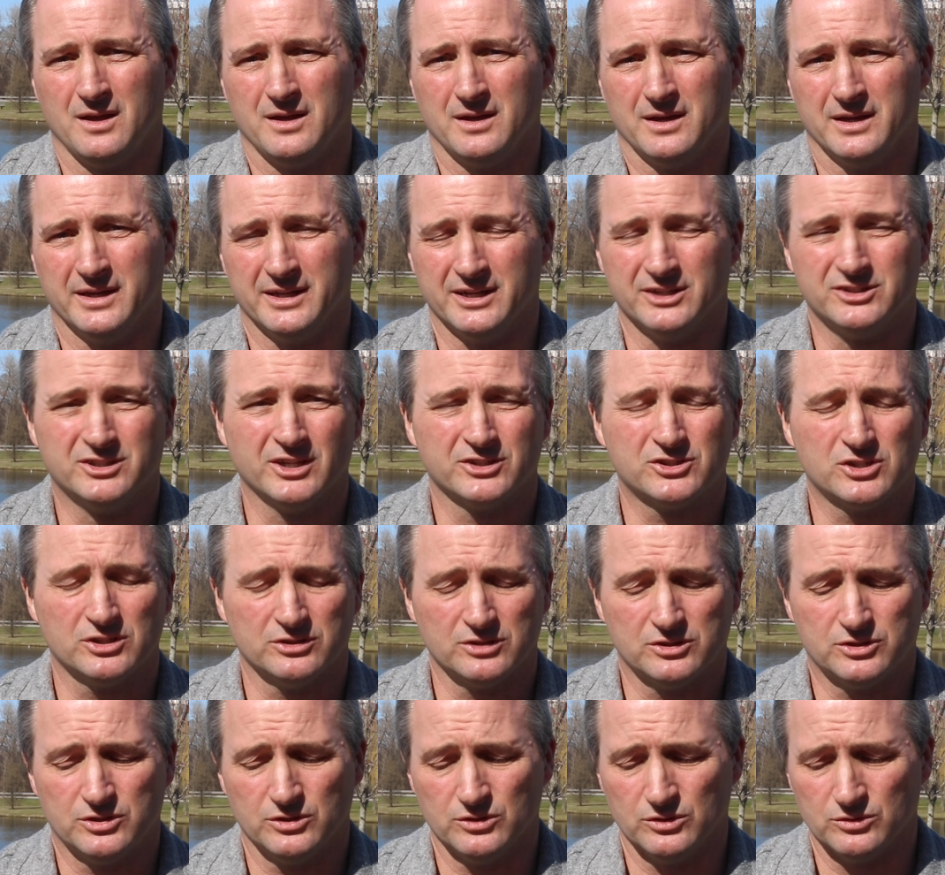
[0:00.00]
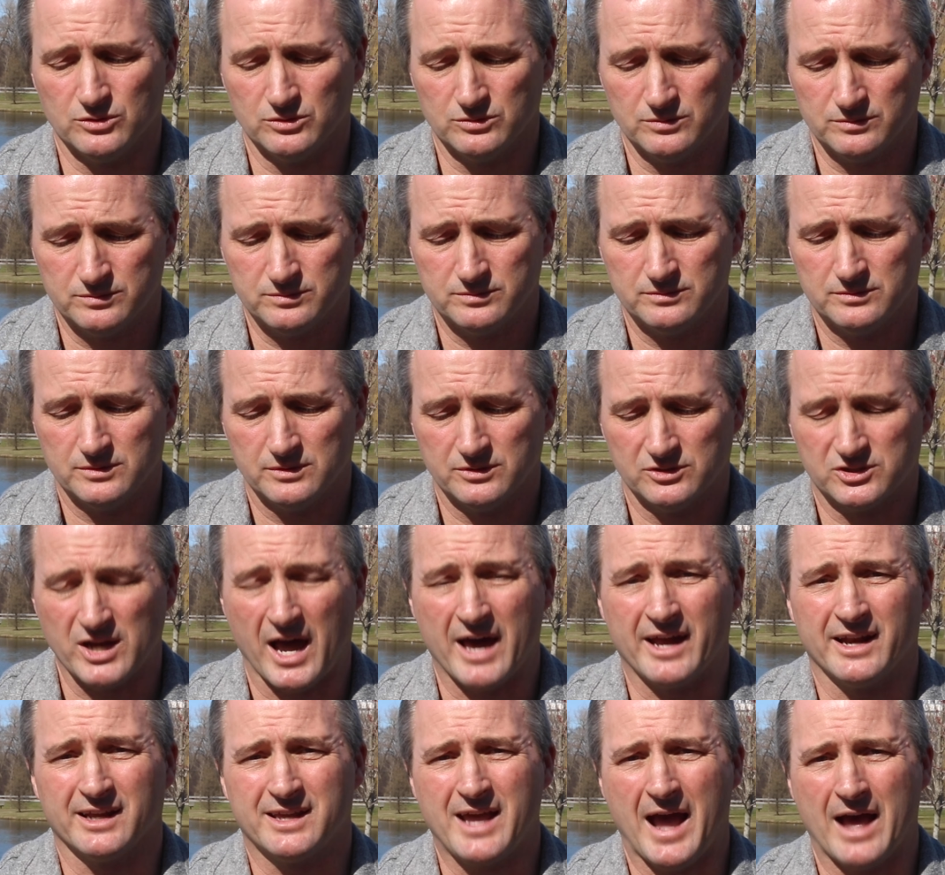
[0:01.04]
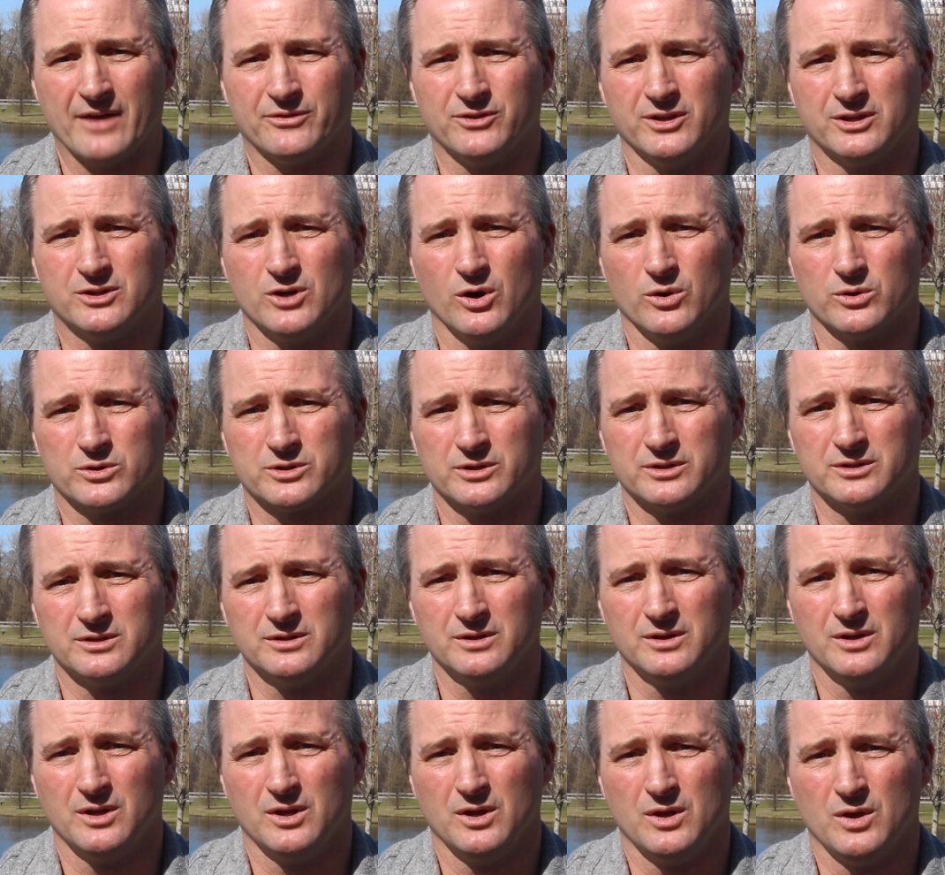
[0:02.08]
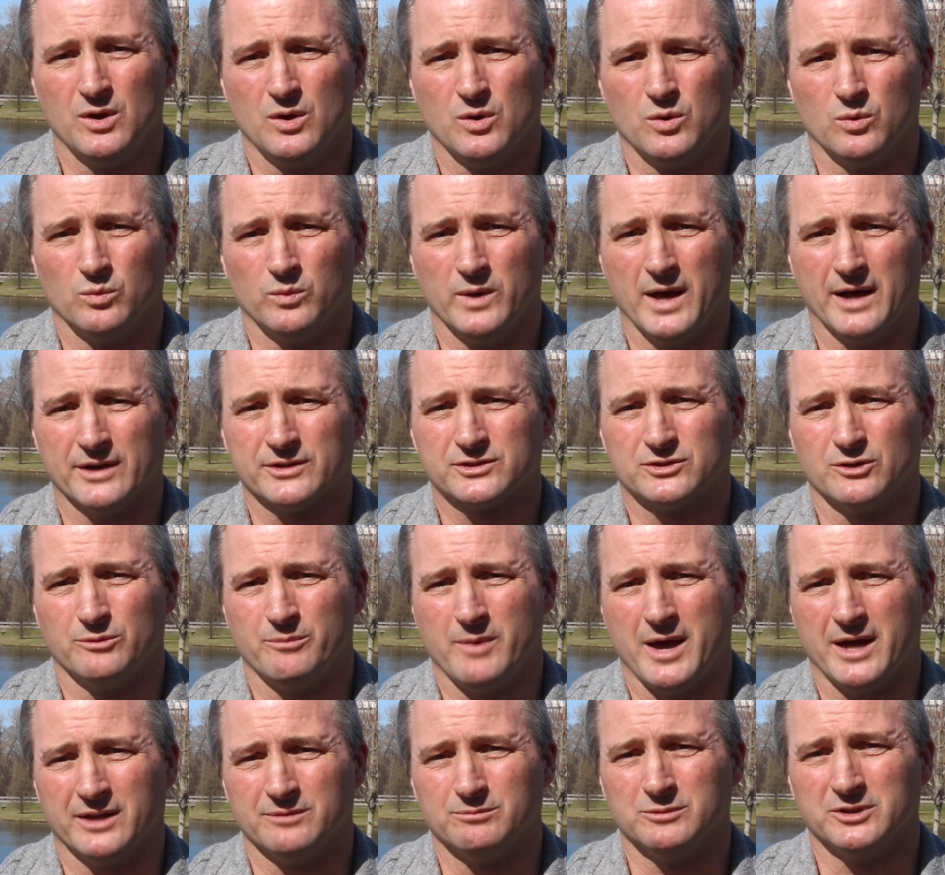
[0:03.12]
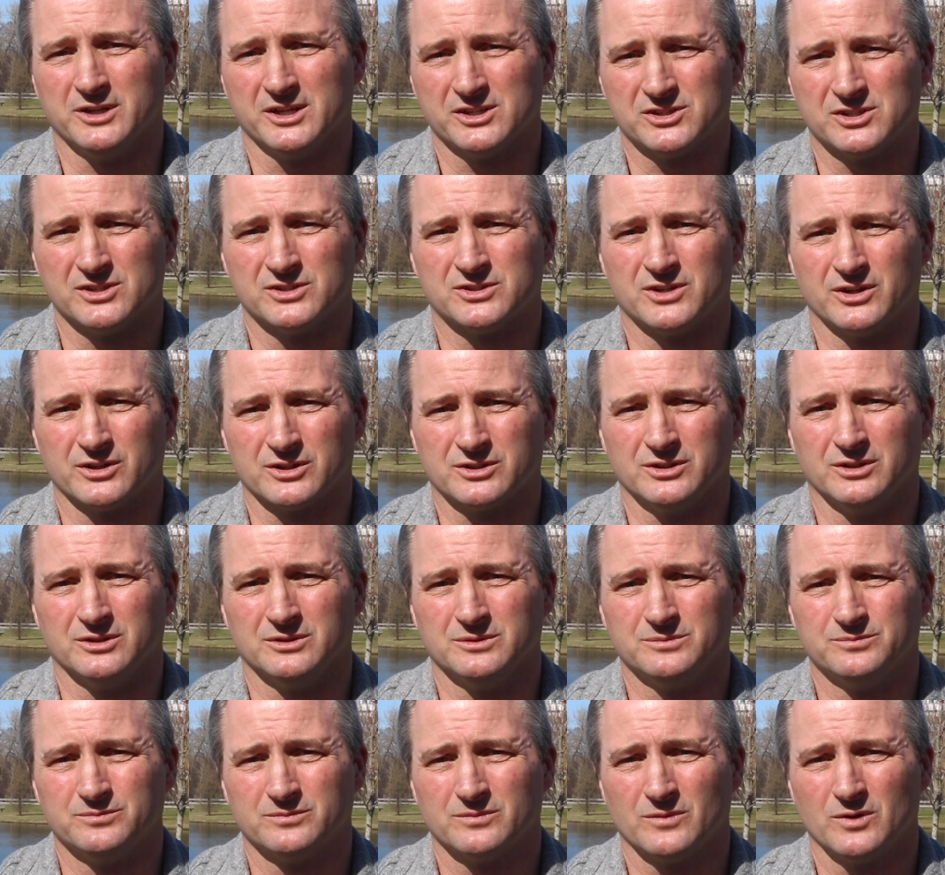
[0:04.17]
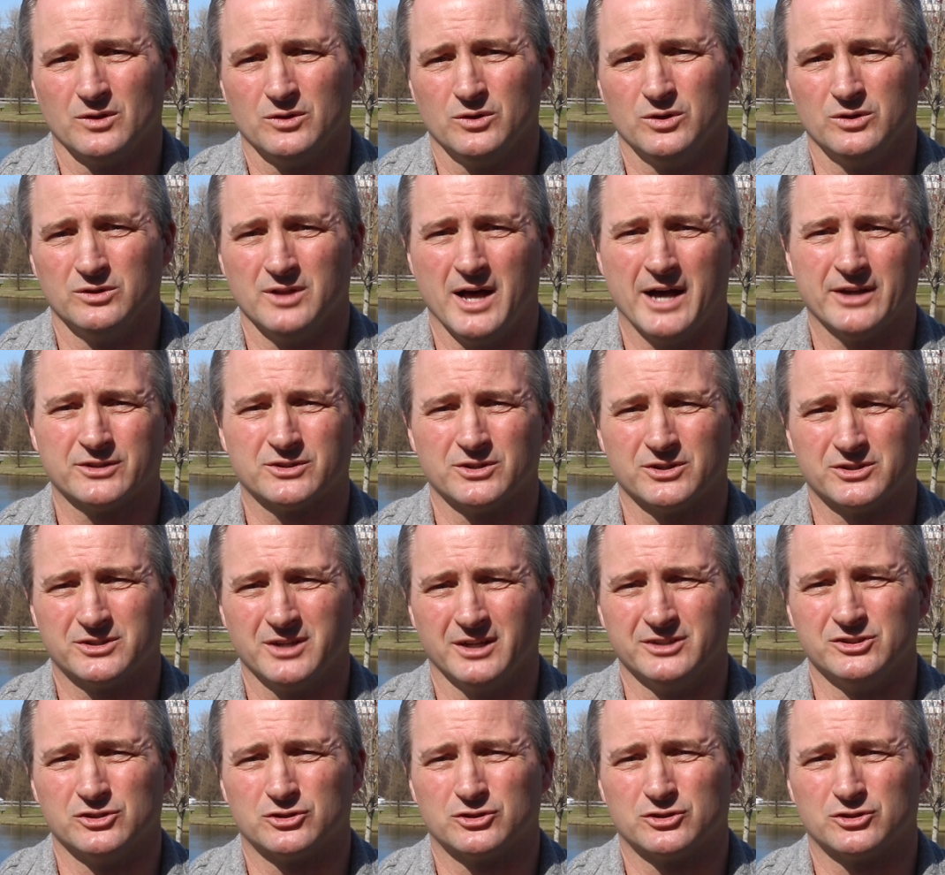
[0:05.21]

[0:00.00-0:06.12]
In addition to John and Kathy Coker, we also met Melissa Zirkle, who lost her son